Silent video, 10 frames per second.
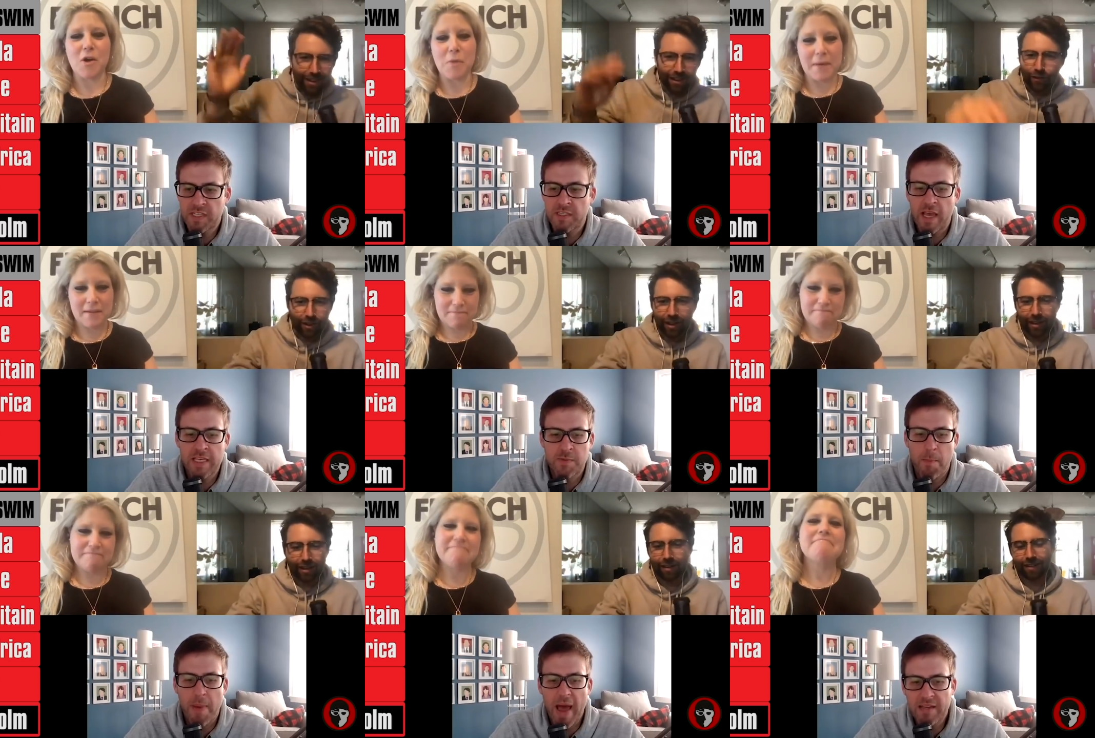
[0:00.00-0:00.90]
Speaker 1: his
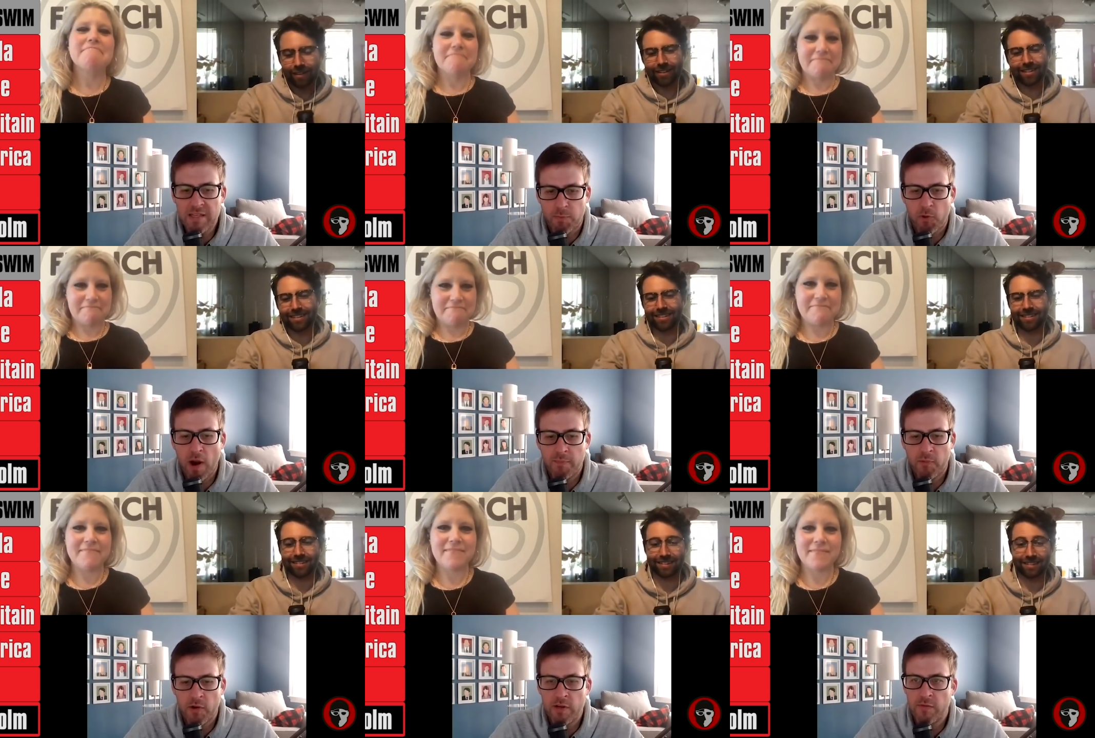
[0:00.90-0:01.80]
okay. best pre-
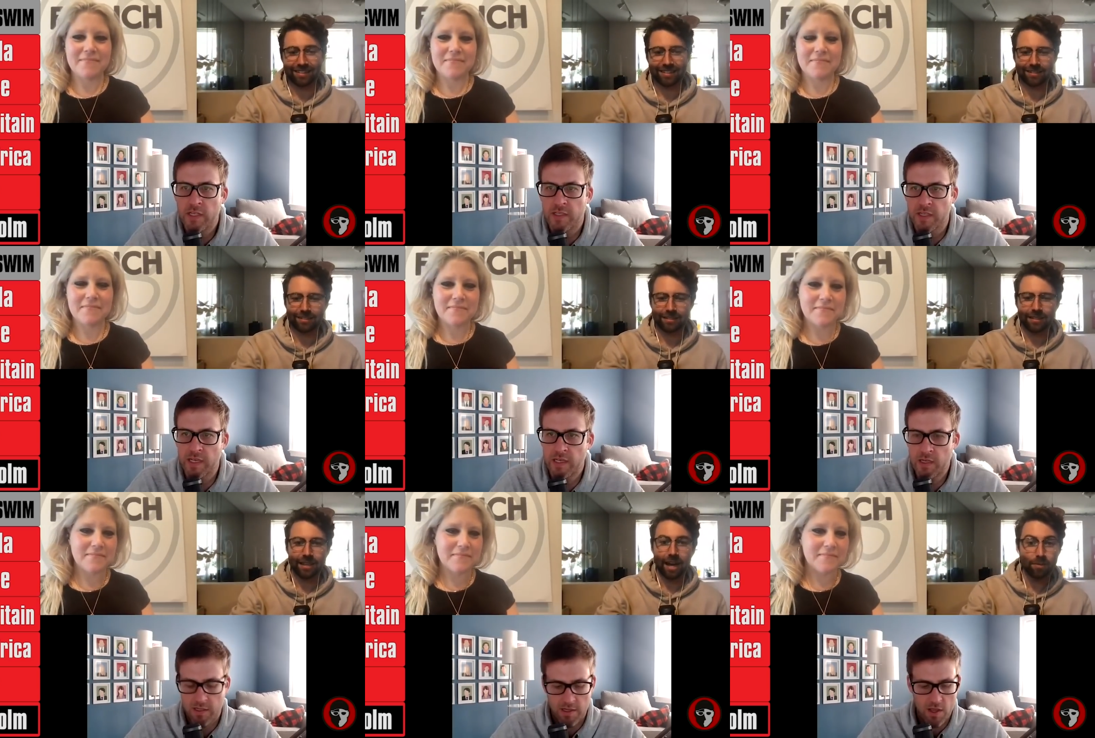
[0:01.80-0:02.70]
previously?
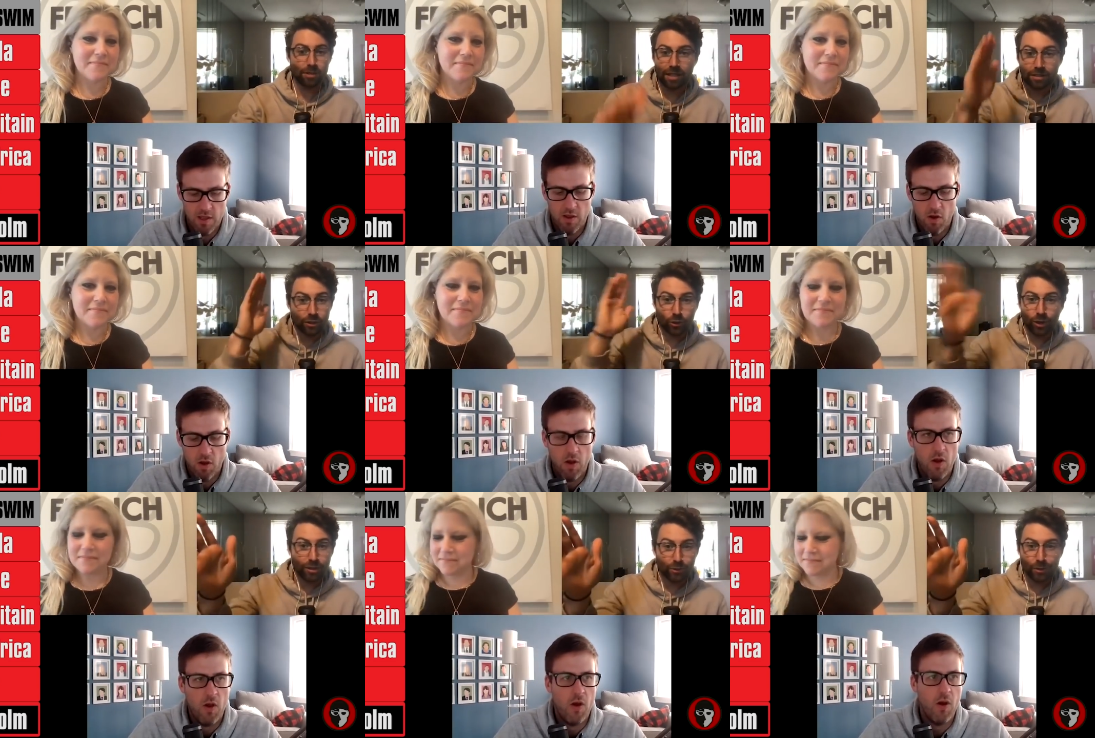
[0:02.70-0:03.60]
I'm. It's a
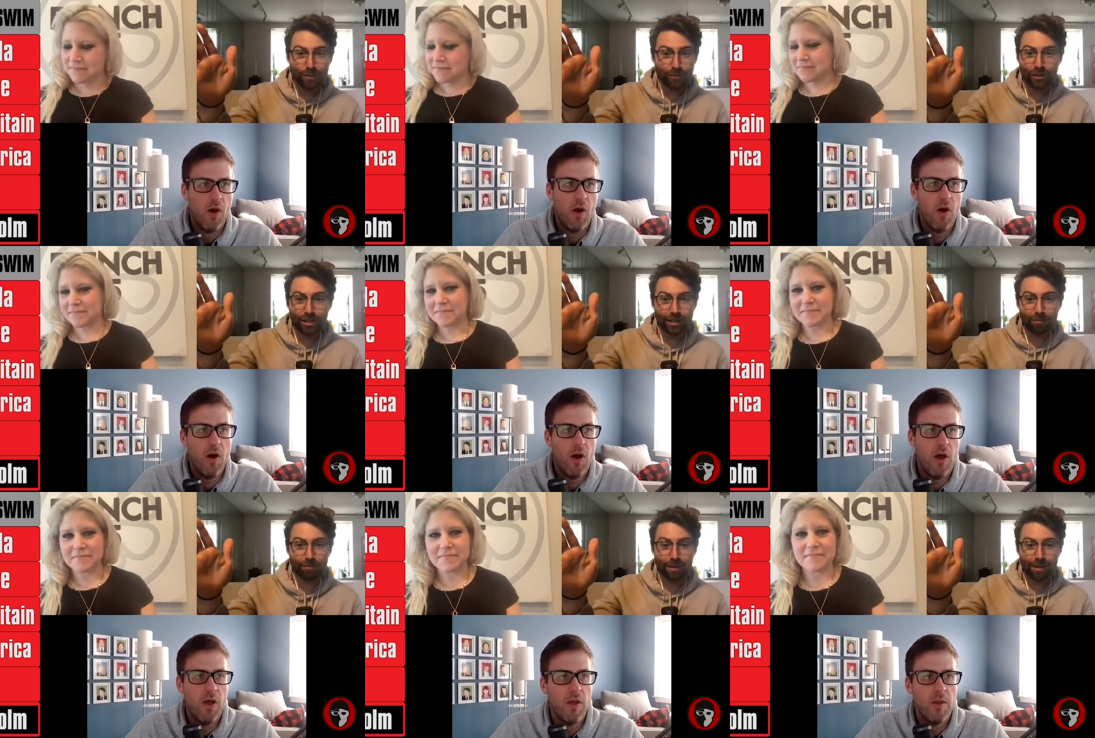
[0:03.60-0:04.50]
great swim for
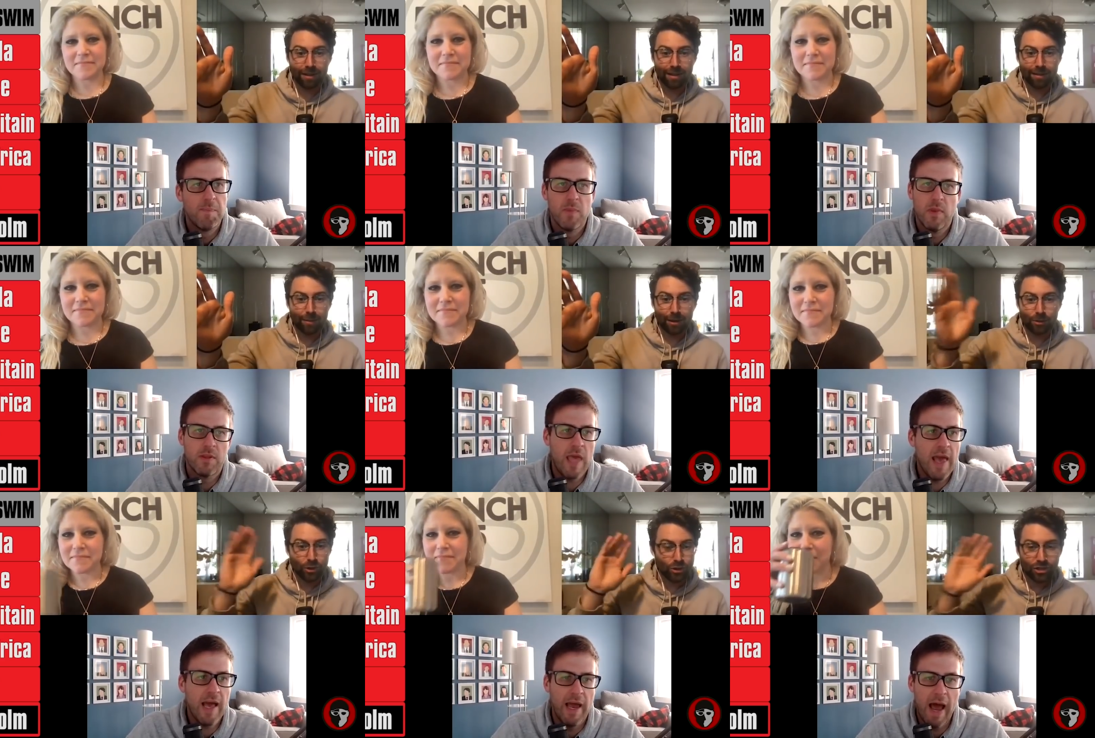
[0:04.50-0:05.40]
him. But
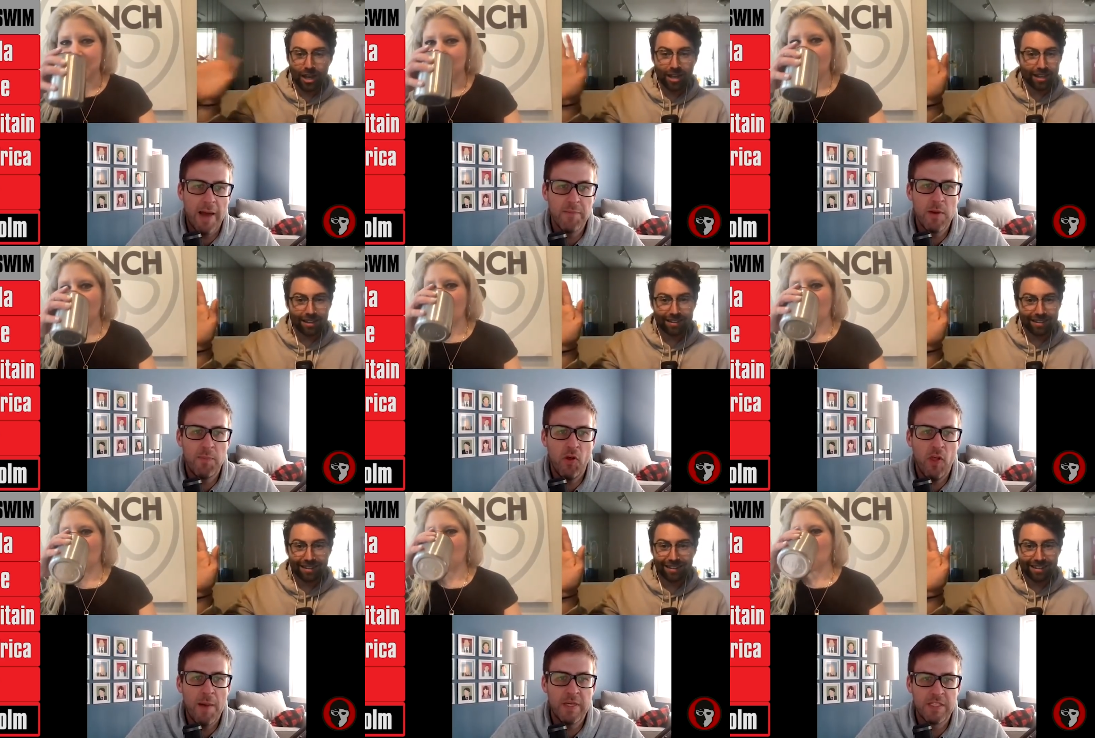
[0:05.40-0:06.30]
Speaker 2: I'm just saying, I'm gonna
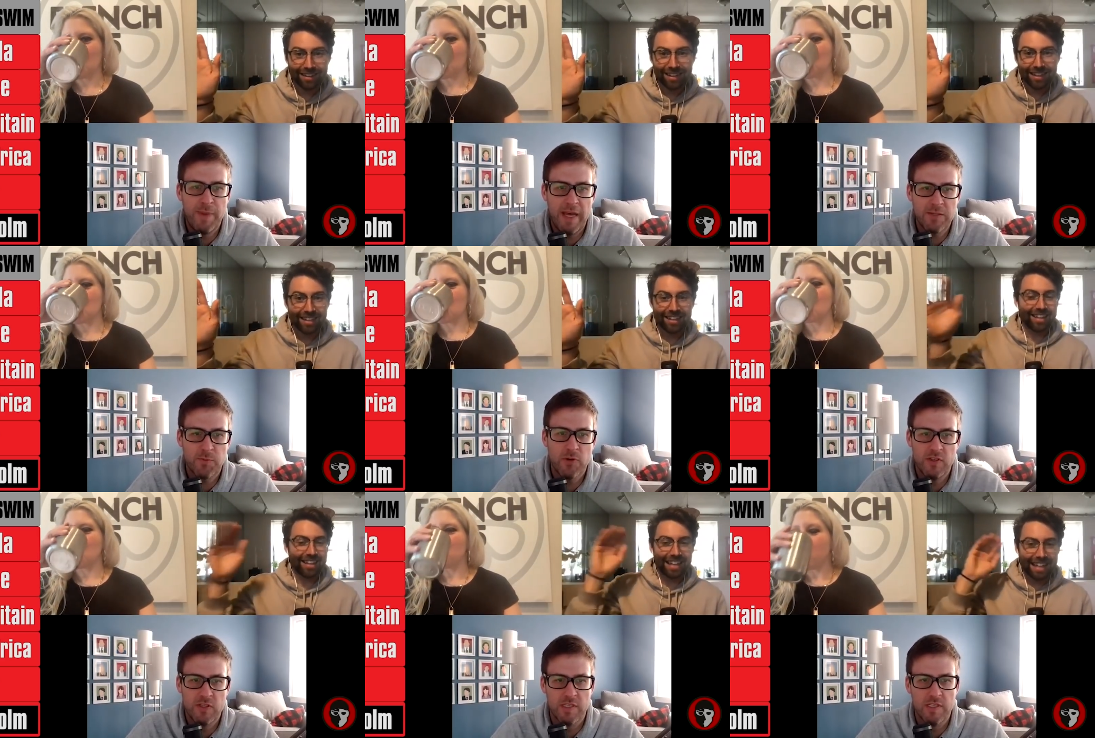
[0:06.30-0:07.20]
pull up his best
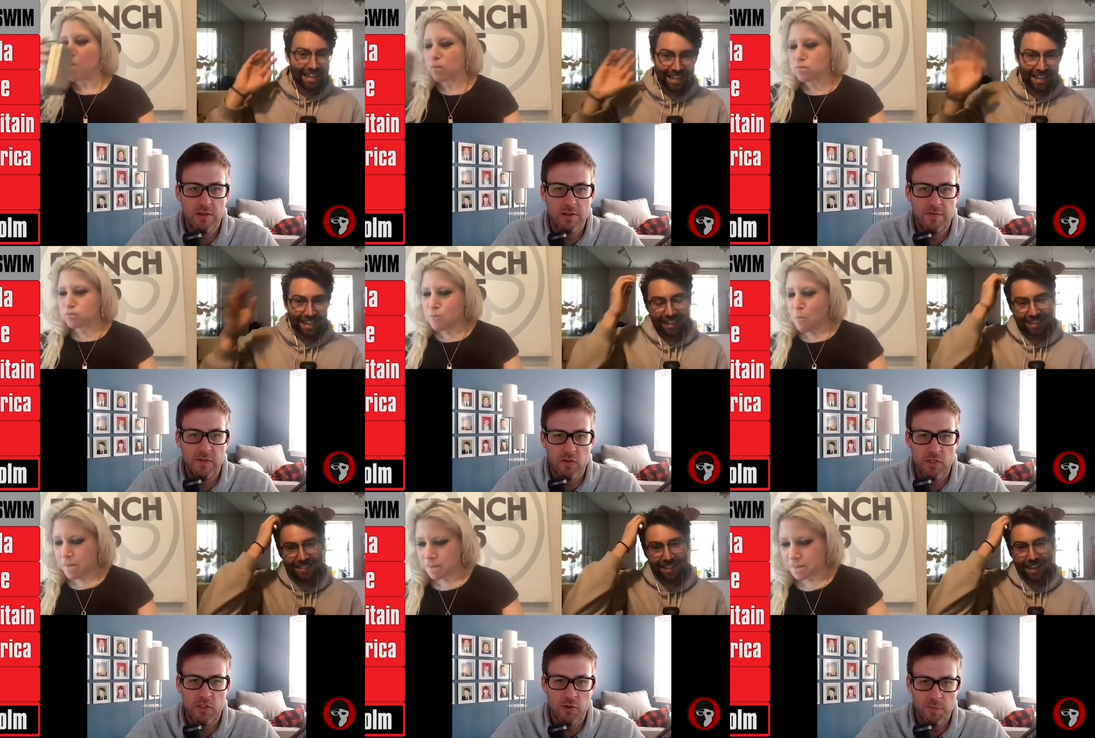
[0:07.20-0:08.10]
previously, and you're gonna feel it's
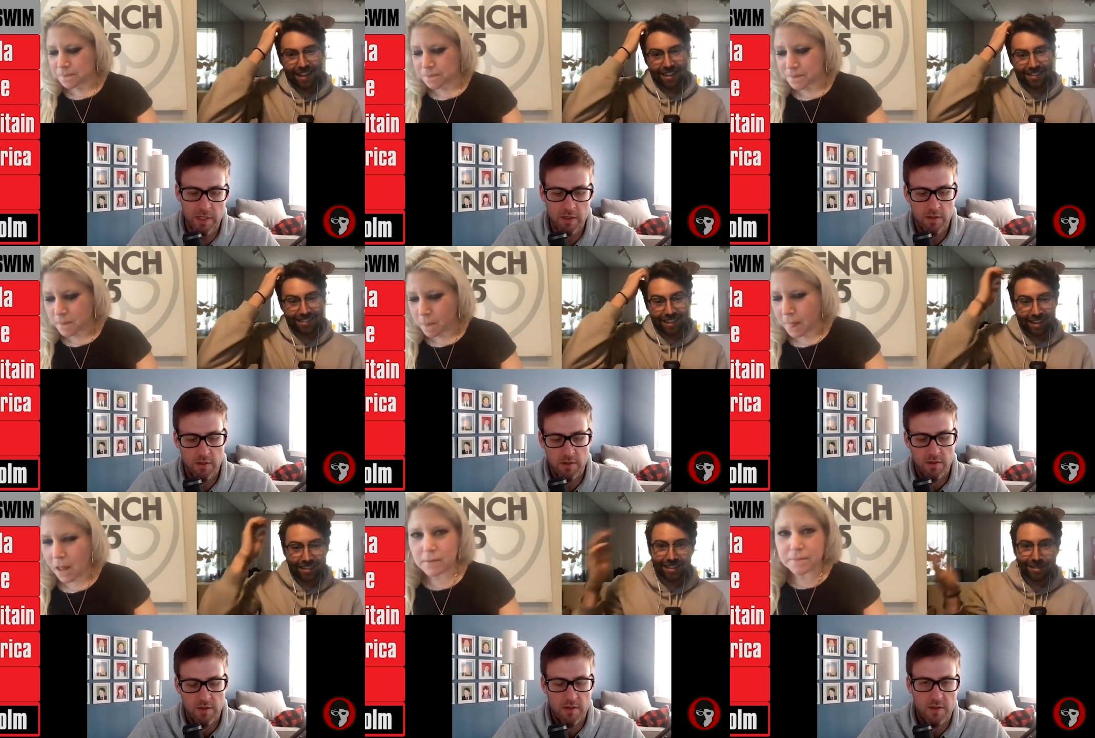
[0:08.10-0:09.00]
Speaker 1: stupid. not. It's
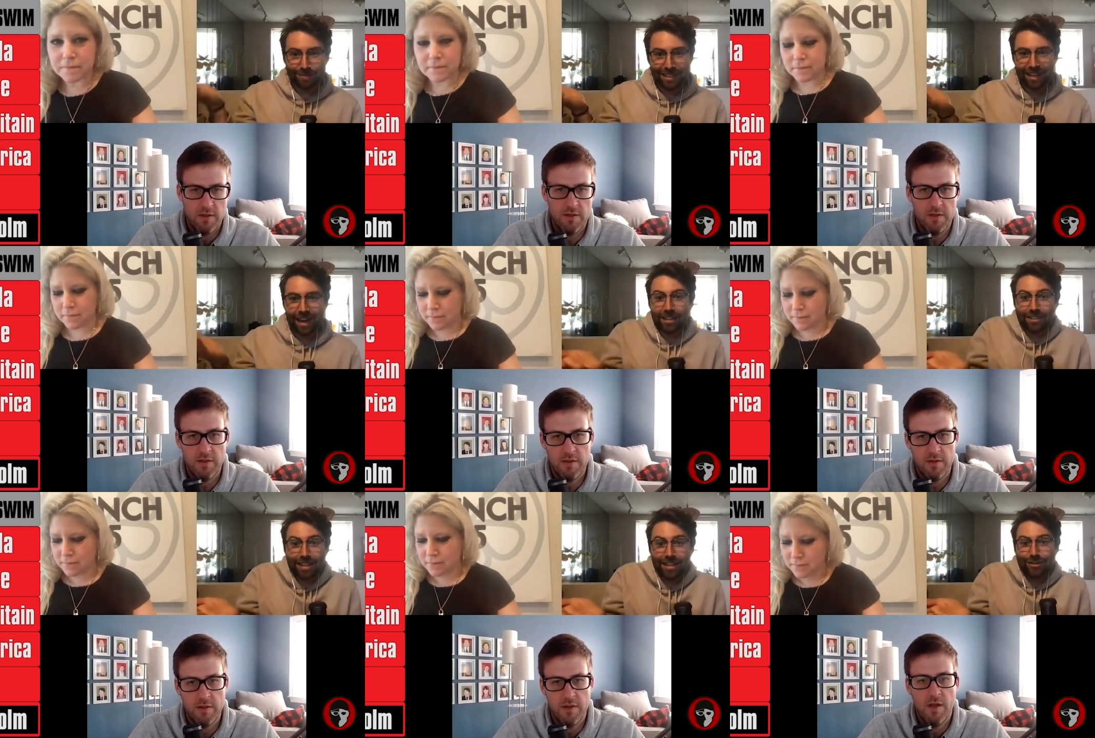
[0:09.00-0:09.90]
not getting me. I
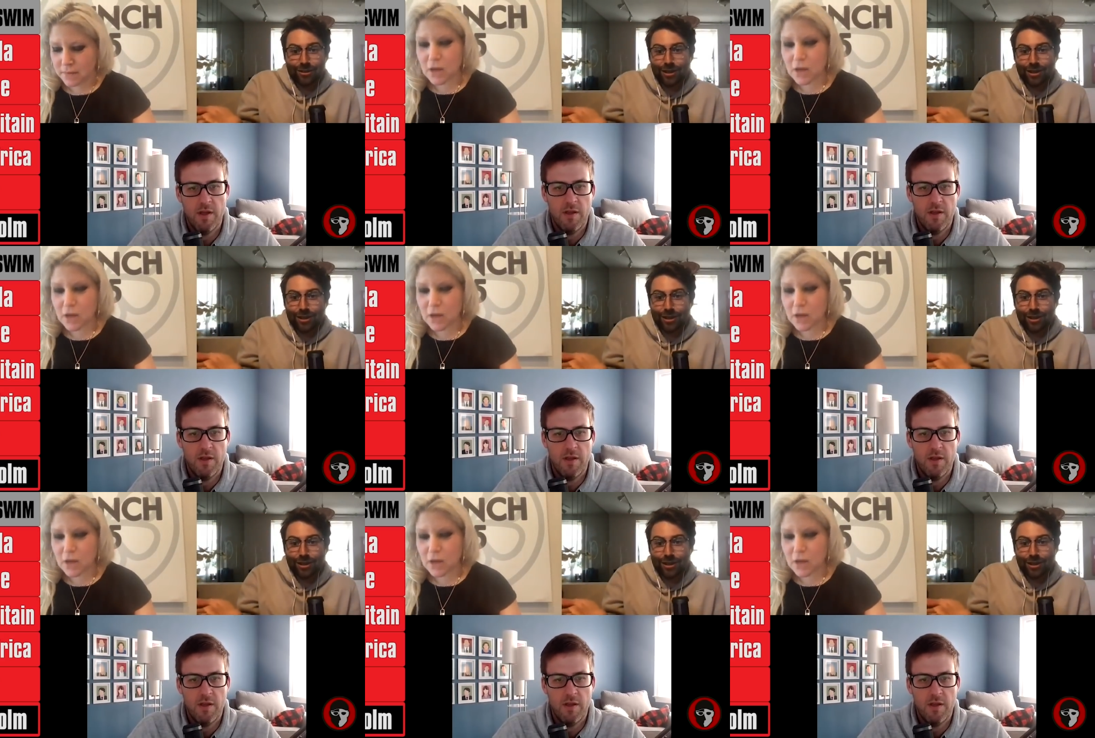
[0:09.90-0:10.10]
said it's a